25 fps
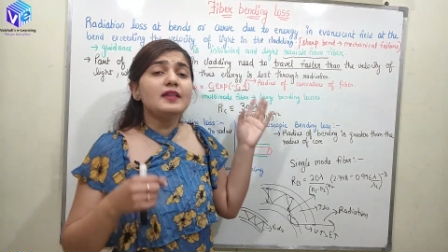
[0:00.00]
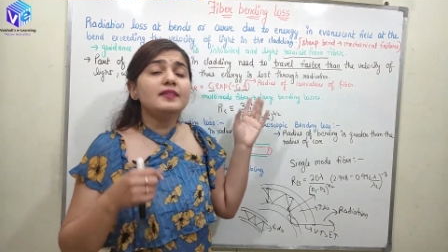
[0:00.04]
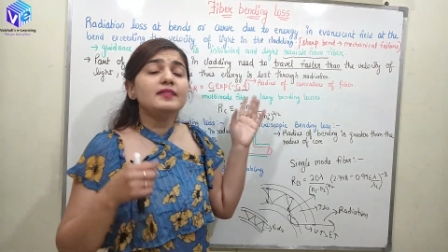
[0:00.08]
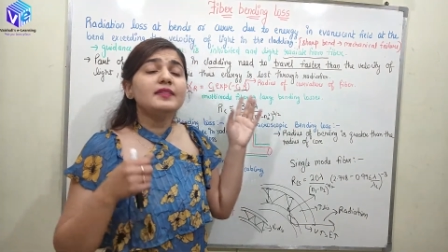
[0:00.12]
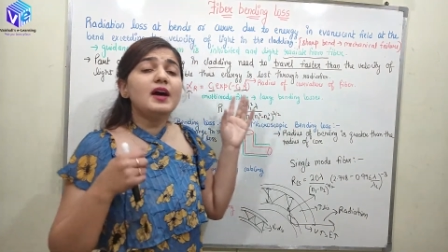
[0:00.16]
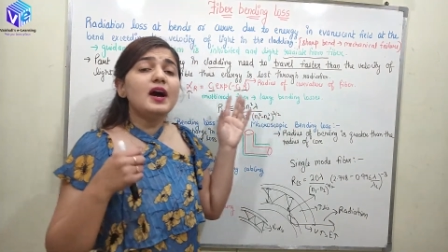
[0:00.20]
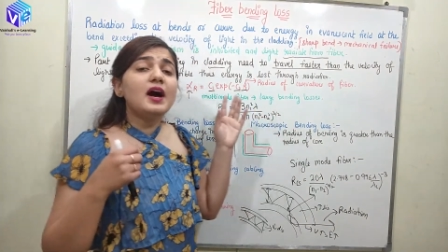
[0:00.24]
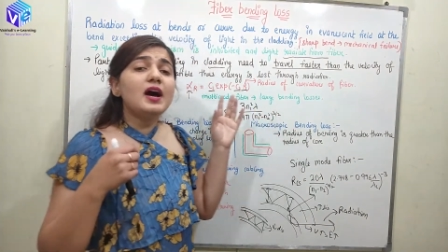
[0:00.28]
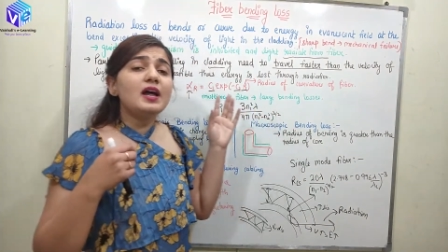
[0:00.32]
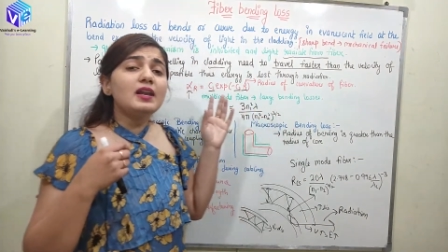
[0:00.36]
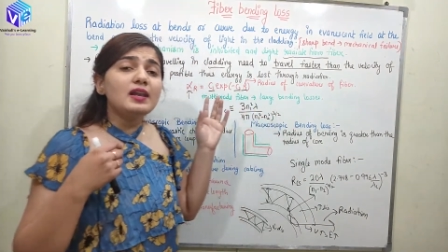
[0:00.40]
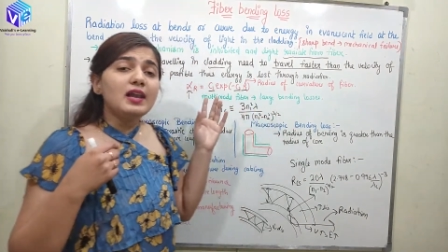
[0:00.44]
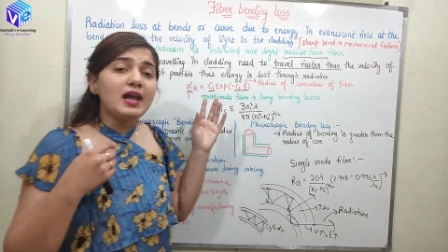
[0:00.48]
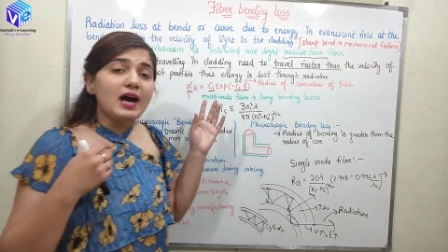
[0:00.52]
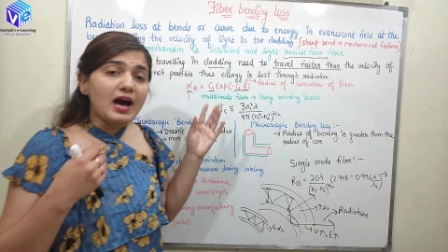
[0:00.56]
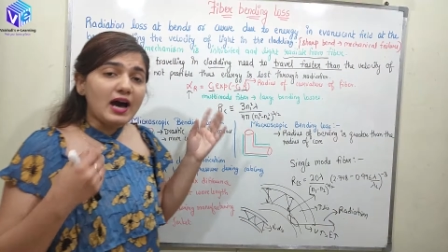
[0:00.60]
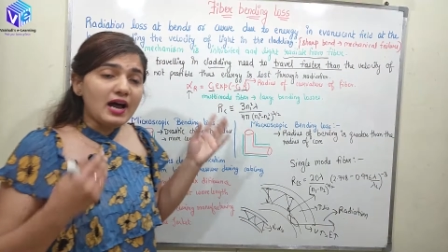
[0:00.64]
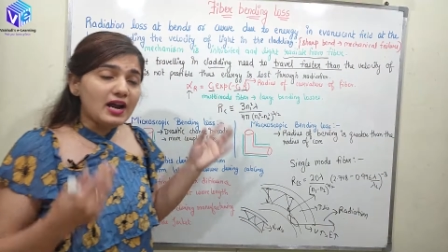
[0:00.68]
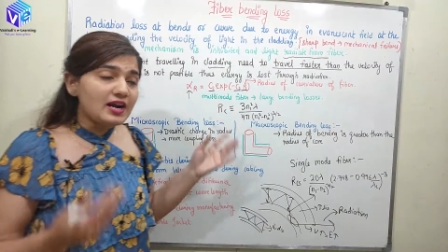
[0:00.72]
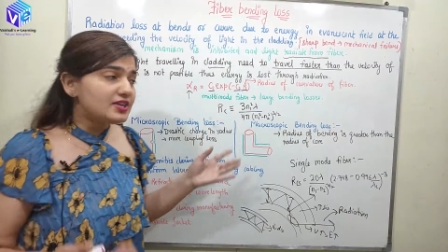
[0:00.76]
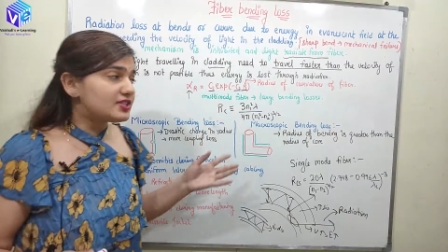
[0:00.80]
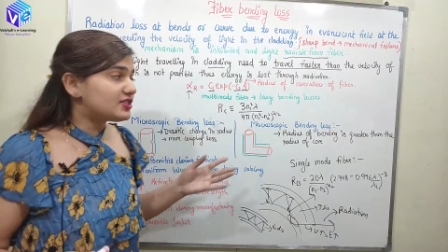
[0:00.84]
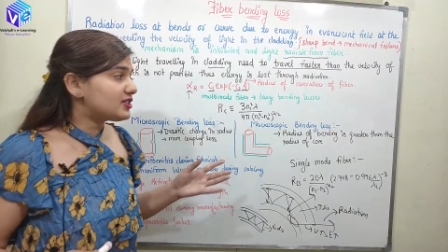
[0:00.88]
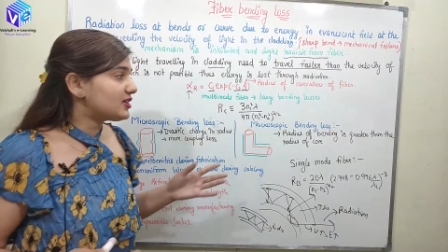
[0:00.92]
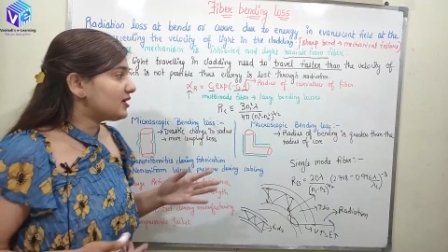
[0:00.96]
the
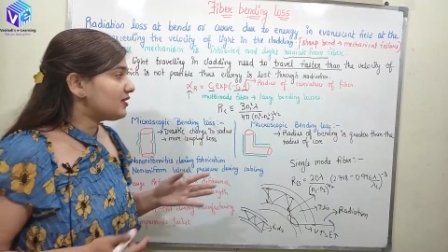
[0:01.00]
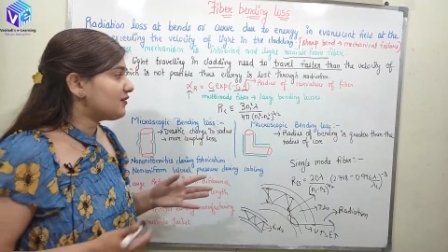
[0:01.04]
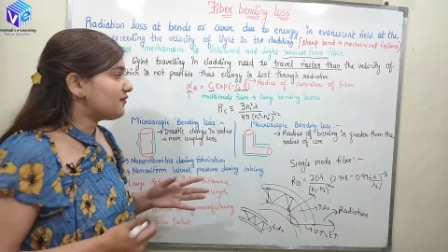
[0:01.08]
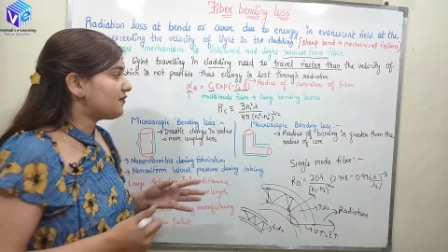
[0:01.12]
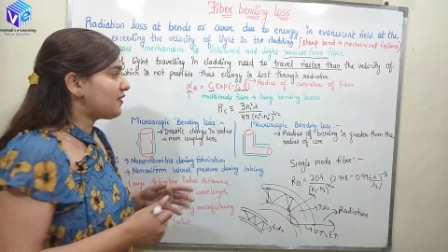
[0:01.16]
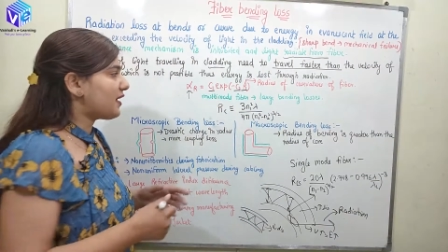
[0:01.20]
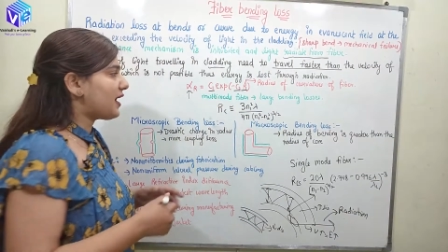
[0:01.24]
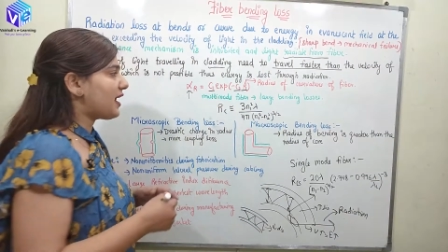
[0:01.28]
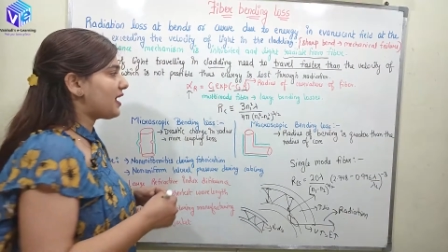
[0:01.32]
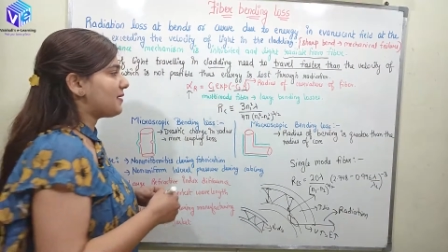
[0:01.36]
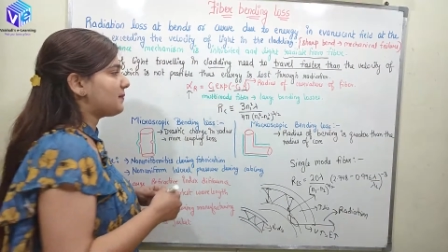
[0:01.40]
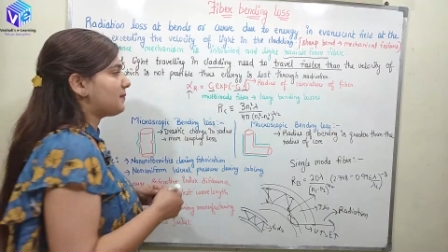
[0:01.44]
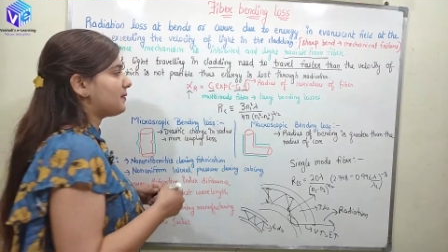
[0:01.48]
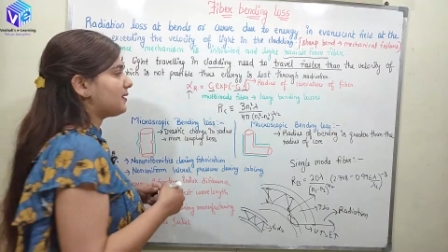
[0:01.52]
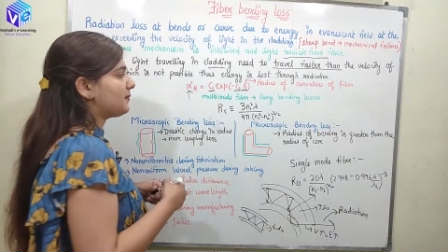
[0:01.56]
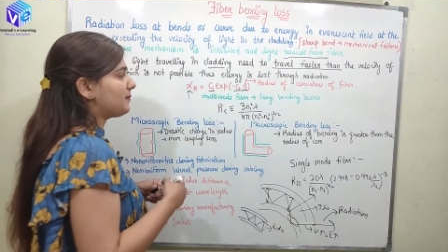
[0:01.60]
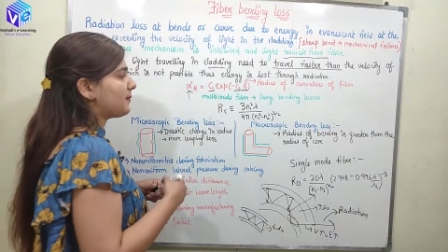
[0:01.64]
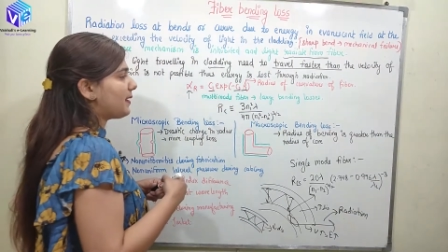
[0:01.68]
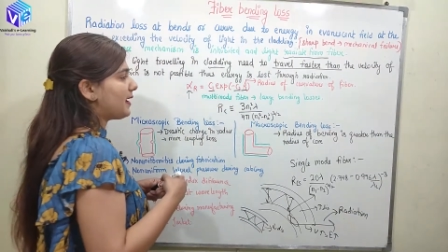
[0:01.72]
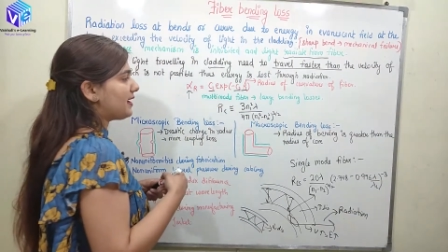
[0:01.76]
larger fiber